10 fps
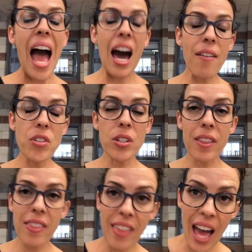After
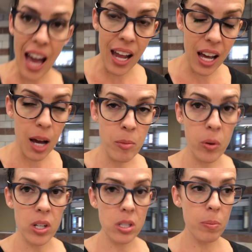that, I'm
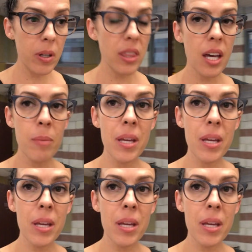going to put them